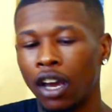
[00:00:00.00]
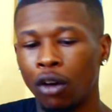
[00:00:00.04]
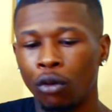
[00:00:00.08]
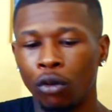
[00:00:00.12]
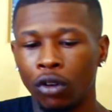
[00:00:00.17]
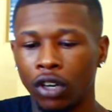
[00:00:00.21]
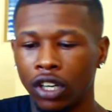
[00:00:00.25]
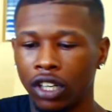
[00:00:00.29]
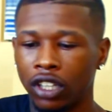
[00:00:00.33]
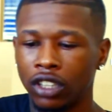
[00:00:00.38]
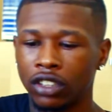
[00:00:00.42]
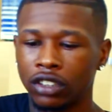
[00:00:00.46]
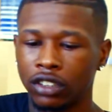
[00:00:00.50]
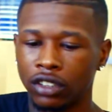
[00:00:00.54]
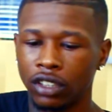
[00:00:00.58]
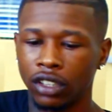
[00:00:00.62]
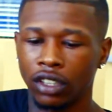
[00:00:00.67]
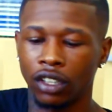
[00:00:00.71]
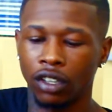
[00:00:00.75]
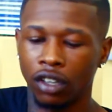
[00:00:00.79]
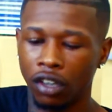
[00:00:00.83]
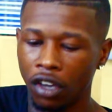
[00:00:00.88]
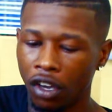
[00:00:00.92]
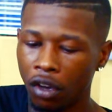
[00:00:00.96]
I want it to
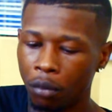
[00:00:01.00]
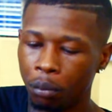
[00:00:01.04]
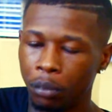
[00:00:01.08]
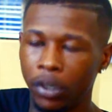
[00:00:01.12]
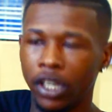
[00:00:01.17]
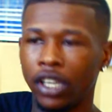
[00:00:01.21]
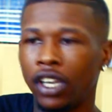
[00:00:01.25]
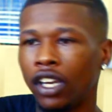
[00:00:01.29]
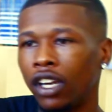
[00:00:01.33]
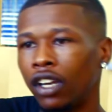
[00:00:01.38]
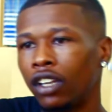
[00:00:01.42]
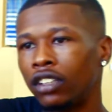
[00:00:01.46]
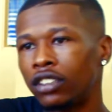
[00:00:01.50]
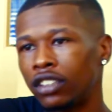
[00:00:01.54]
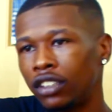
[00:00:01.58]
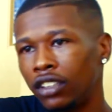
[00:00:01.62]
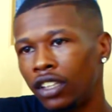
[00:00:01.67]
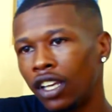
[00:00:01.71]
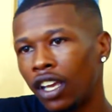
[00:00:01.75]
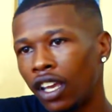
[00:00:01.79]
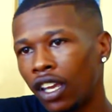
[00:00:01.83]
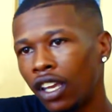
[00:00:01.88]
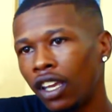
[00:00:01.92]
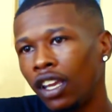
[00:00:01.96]
still be here
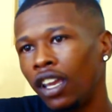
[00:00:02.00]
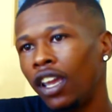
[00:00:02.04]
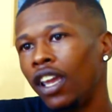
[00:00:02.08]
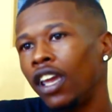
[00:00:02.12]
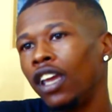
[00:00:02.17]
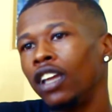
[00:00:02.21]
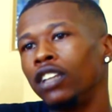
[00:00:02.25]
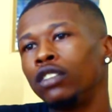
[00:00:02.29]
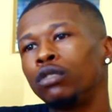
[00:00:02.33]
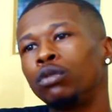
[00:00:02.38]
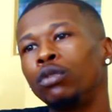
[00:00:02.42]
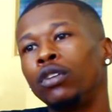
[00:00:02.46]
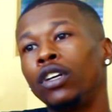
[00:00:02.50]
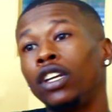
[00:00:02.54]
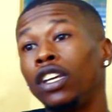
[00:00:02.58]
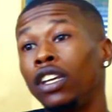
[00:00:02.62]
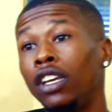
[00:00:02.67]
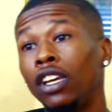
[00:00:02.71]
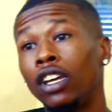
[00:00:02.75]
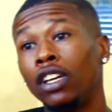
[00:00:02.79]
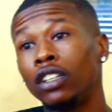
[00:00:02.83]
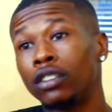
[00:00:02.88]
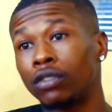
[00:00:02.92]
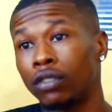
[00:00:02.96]
today and 20
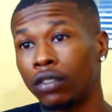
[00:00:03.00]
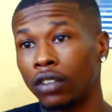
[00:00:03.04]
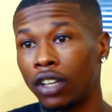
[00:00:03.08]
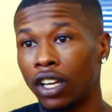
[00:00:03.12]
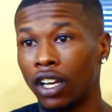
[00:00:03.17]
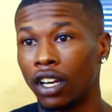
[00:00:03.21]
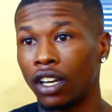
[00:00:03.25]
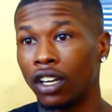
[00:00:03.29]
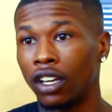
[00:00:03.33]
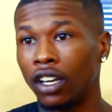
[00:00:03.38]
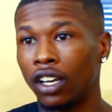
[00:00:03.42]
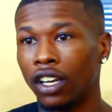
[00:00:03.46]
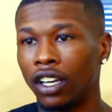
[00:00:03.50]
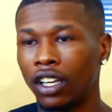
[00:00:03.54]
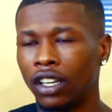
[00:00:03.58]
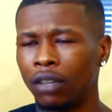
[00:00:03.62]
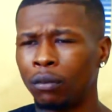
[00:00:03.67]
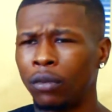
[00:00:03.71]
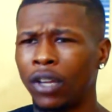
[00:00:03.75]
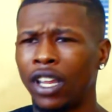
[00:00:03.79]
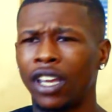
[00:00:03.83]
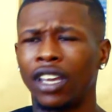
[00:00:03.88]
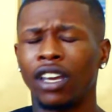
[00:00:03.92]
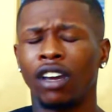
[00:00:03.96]
years from now. Yeah.
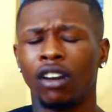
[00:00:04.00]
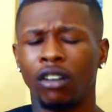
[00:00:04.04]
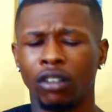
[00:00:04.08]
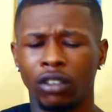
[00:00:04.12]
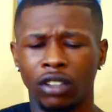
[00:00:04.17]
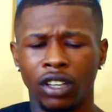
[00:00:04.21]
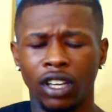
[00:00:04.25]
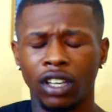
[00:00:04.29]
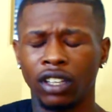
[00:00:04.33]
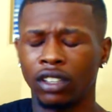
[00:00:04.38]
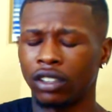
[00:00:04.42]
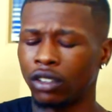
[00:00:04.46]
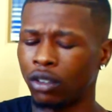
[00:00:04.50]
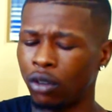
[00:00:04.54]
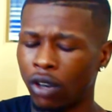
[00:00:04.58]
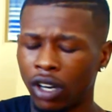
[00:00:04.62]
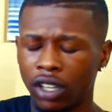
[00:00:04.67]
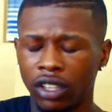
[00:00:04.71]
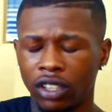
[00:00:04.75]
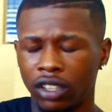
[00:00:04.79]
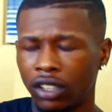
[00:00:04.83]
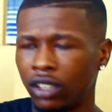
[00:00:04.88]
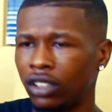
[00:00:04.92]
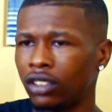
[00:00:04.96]
Like, oh, that
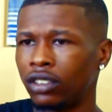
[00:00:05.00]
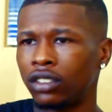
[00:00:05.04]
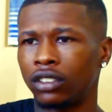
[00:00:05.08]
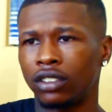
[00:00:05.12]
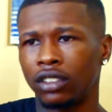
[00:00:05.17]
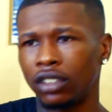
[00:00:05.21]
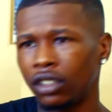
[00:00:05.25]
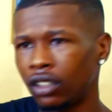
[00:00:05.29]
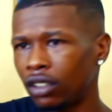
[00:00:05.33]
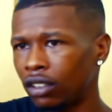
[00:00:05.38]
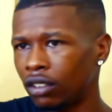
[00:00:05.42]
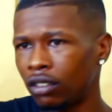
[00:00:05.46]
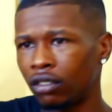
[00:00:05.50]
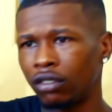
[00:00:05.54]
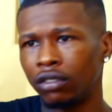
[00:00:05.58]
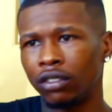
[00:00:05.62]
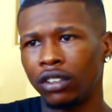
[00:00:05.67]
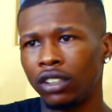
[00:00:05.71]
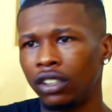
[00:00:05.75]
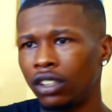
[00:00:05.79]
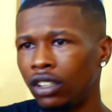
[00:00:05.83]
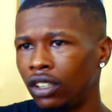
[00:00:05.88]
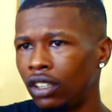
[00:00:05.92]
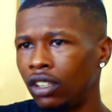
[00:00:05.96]
quality is still
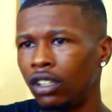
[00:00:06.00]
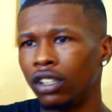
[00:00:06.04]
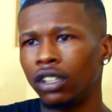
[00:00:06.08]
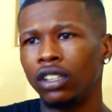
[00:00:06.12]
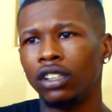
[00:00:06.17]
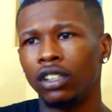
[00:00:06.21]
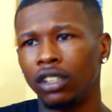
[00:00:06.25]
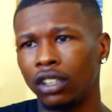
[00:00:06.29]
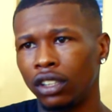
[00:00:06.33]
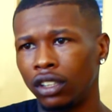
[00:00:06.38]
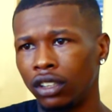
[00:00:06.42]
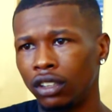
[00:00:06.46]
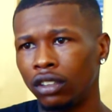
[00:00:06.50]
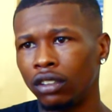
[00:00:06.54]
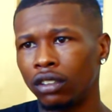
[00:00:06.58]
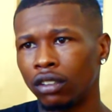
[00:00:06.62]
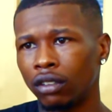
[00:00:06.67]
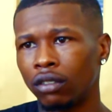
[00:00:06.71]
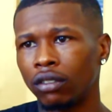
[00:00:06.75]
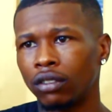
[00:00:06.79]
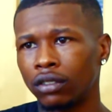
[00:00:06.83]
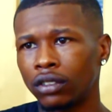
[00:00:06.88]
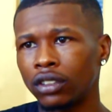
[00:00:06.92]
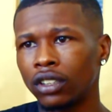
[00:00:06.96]
really good, you know
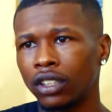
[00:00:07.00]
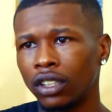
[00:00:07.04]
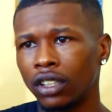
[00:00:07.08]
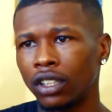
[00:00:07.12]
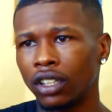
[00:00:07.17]
what I'm saying?